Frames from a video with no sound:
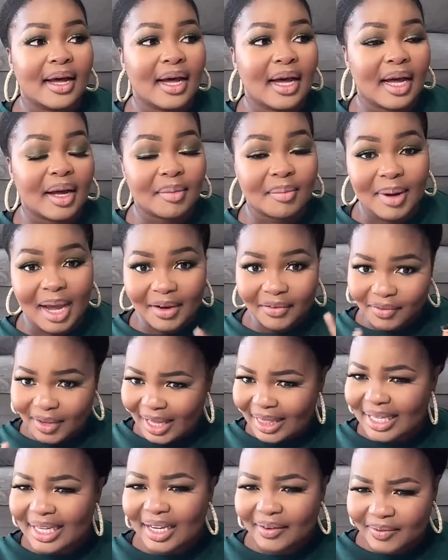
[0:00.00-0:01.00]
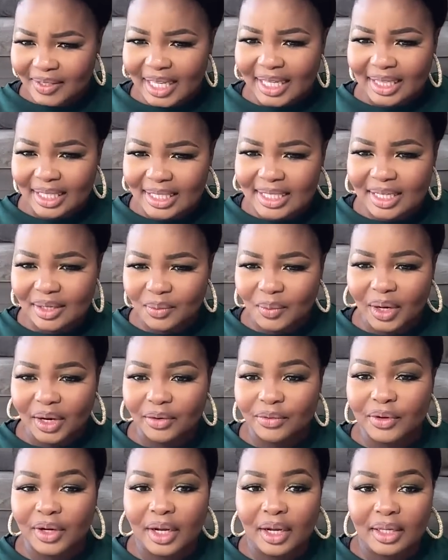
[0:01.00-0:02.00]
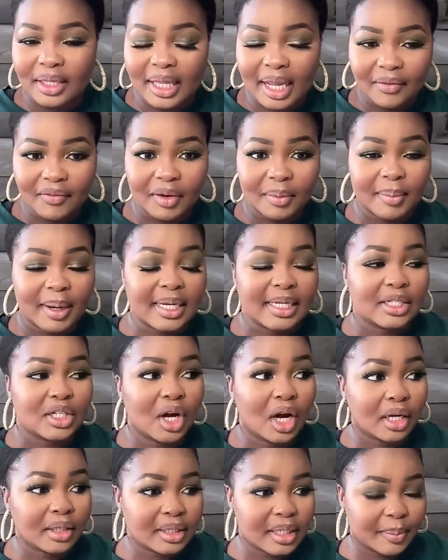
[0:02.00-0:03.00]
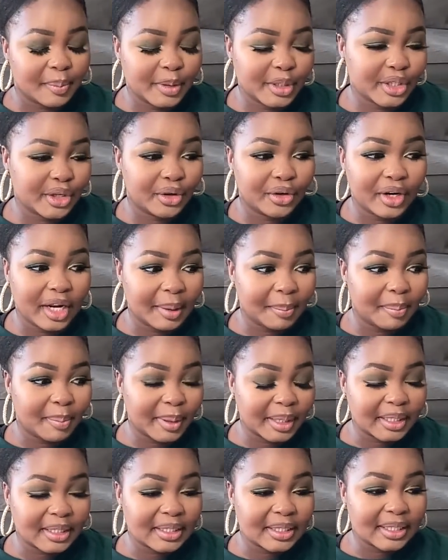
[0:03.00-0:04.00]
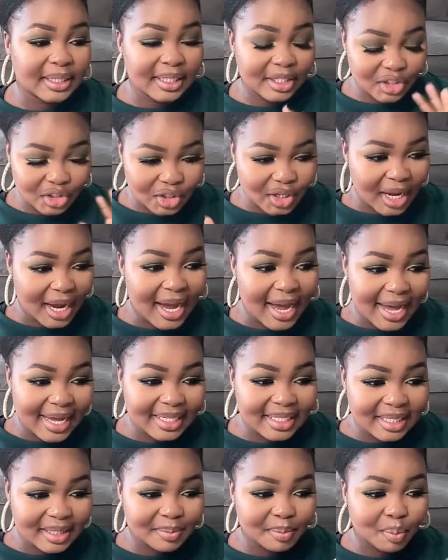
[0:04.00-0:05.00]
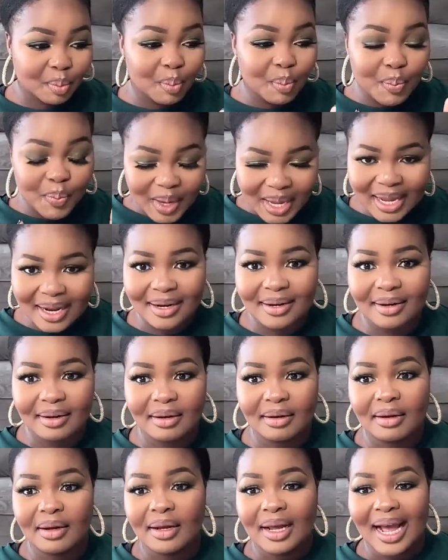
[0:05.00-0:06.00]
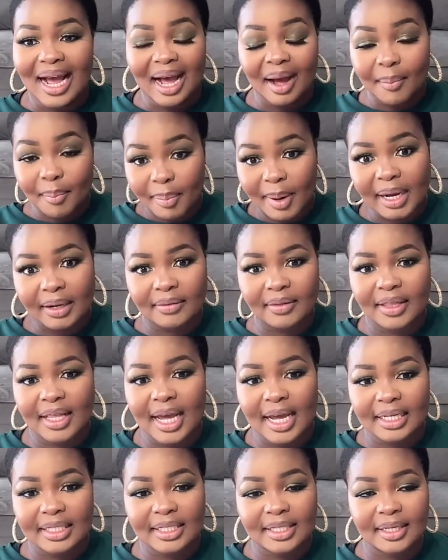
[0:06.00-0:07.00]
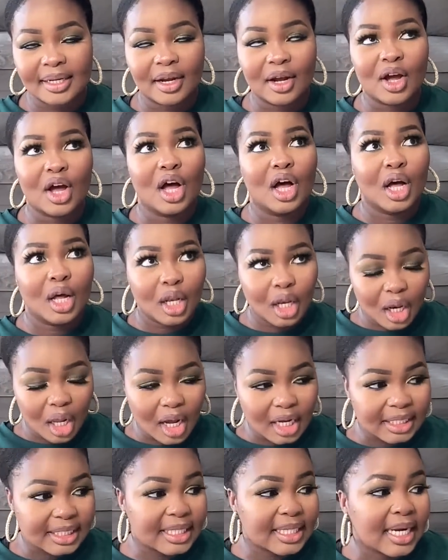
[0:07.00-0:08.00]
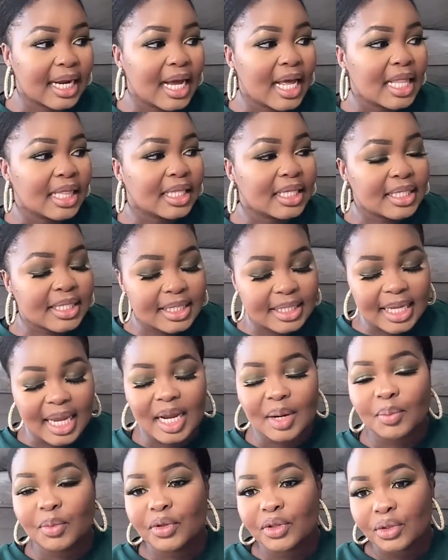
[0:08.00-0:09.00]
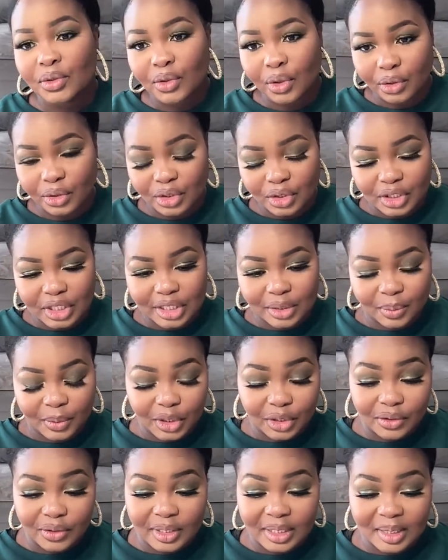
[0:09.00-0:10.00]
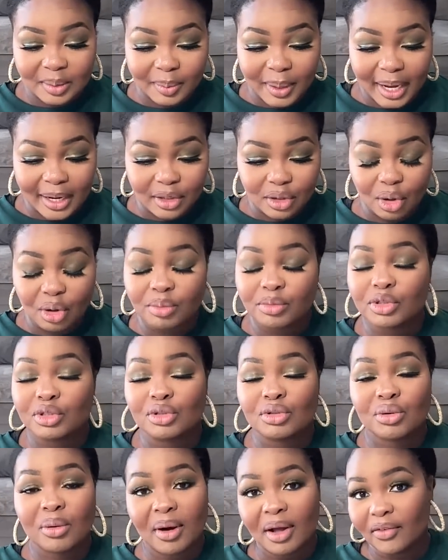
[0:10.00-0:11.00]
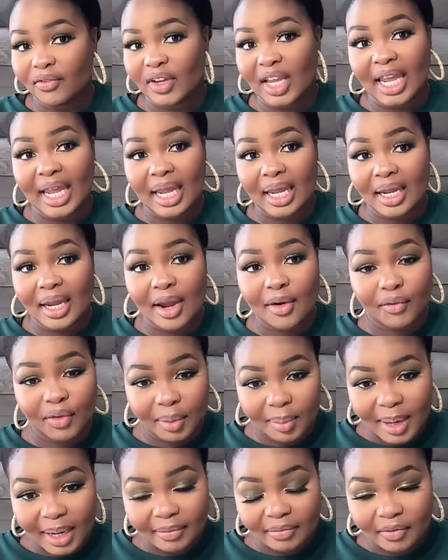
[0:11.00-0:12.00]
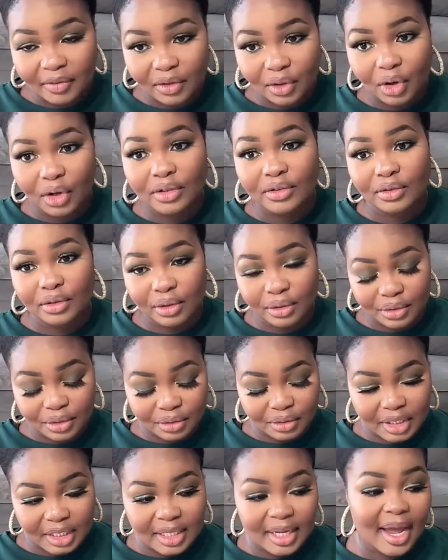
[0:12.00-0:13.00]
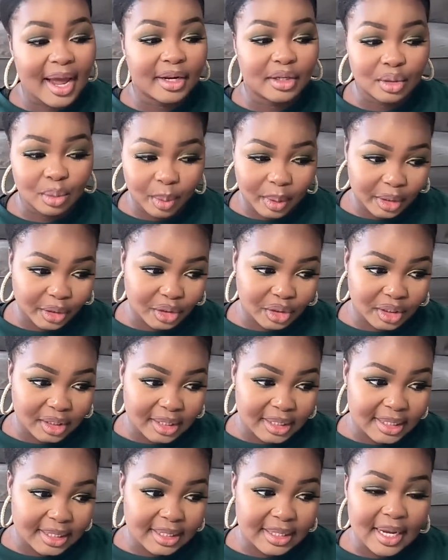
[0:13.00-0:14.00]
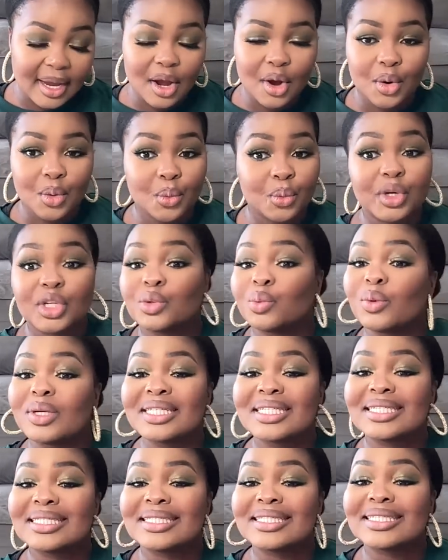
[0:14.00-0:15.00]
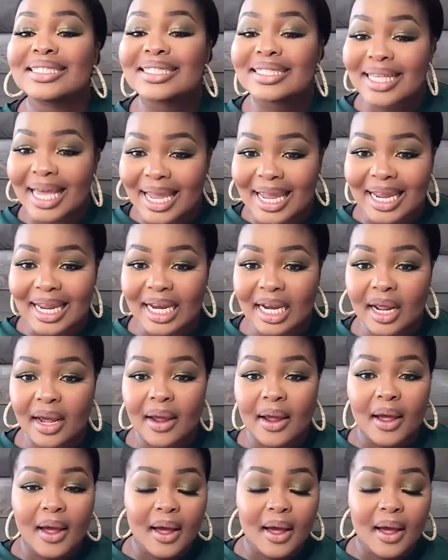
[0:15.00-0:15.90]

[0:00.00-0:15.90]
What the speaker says: I think I've said this in one of our Love and Money Talks episode, but this year has been about that a lot. The same with groceries. We used to spend almost 12K every month on groceries and toiletries, which was insane.